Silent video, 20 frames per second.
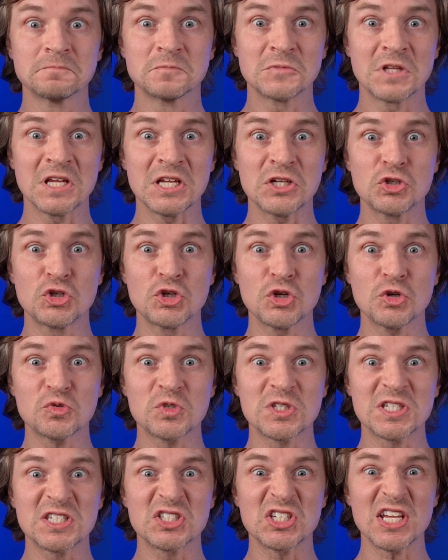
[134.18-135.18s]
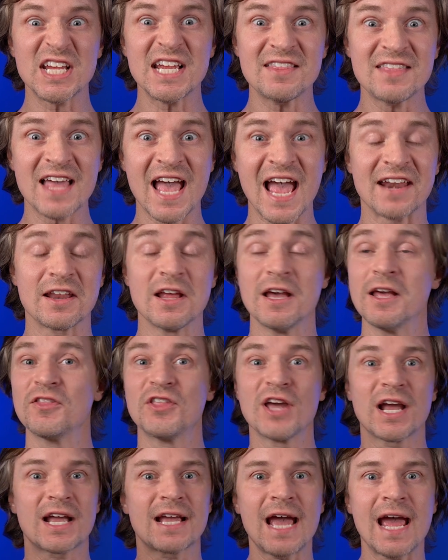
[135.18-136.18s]
Did you see that?
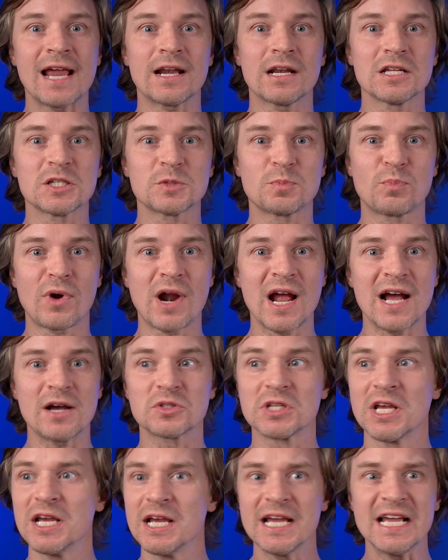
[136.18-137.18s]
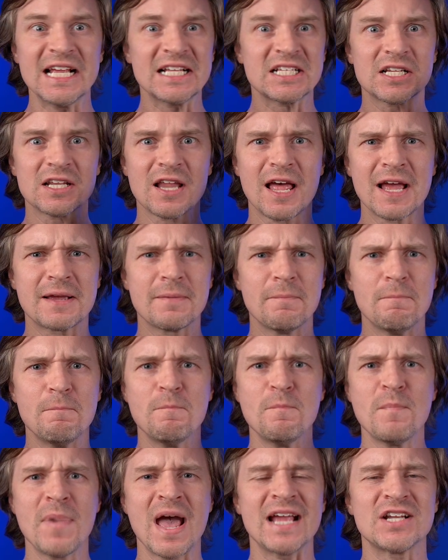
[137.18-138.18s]
The Catalyst Browse, it's like
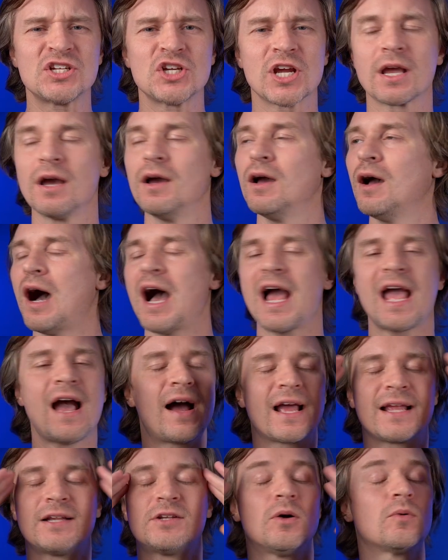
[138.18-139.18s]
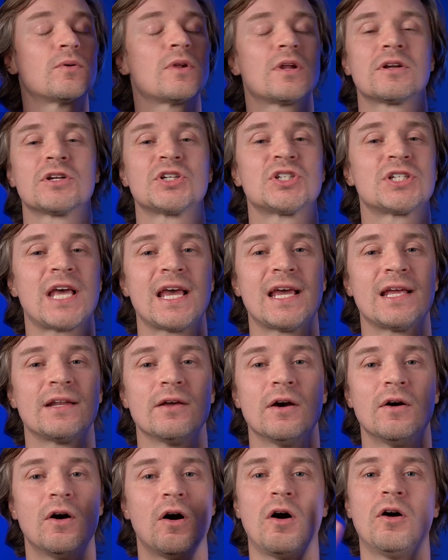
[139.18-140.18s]
magic. I don't
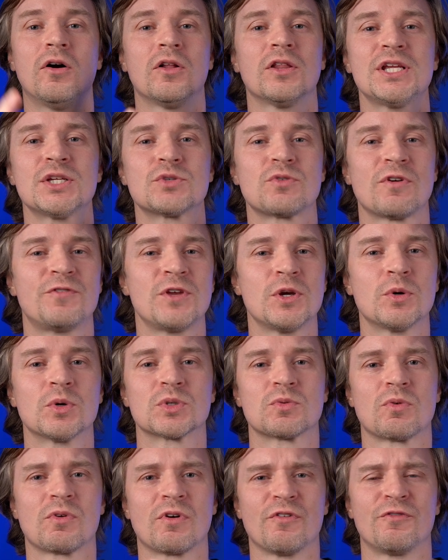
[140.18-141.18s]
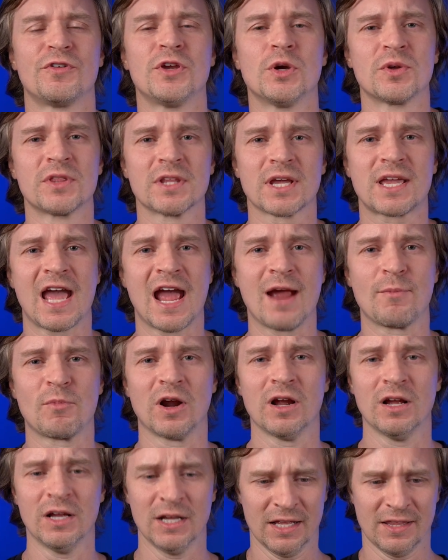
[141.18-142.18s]
understand. All these reviewers were reviewing the
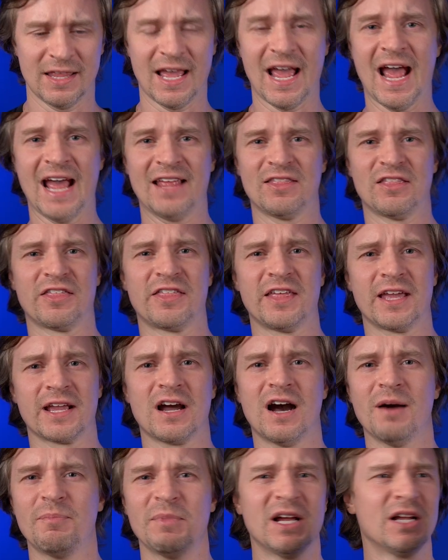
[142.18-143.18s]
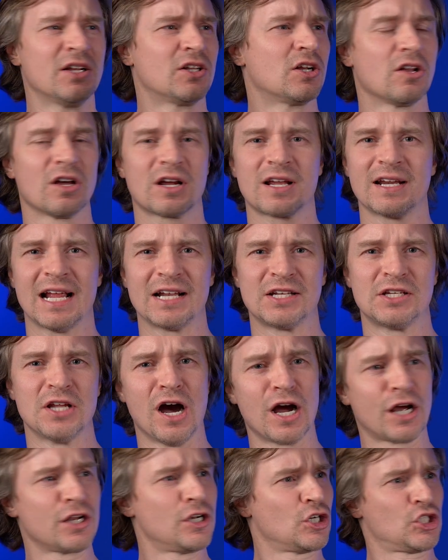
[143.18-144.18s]
camera. They had the thing up. They're looking at
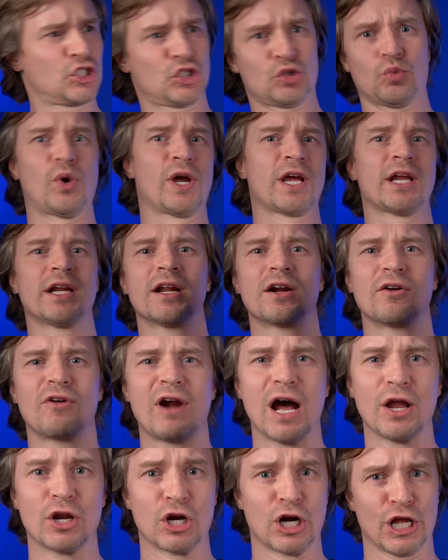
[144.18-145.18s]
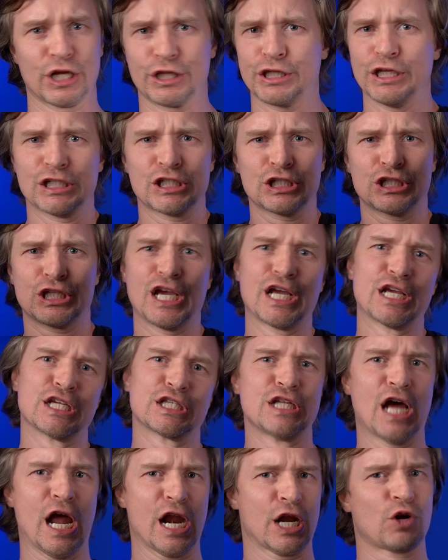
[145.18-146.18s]
Doug and they're swinging it around. They're like, this thing
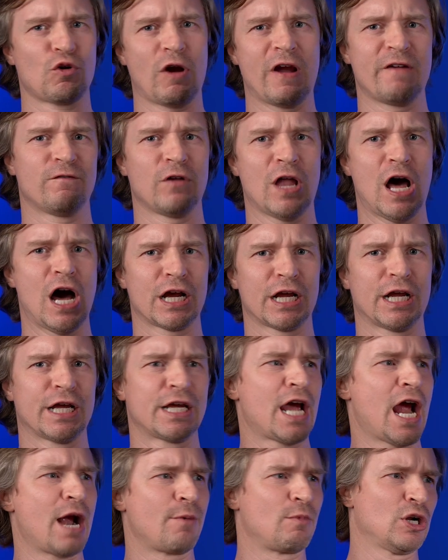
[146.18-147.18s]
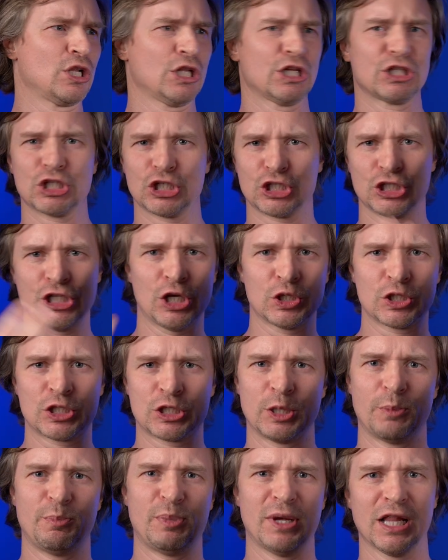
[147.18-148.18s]
is not a great vlogging camera. Look, there's no
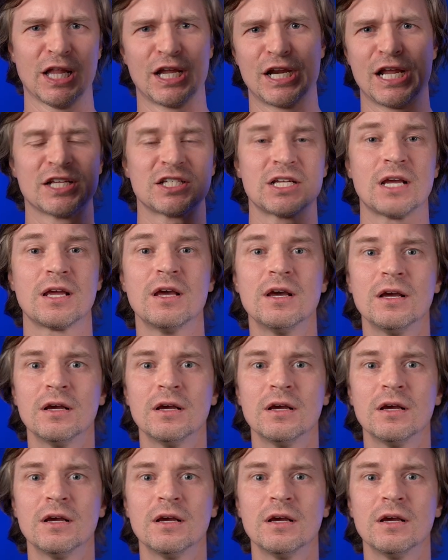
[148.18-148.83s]
stability, is it?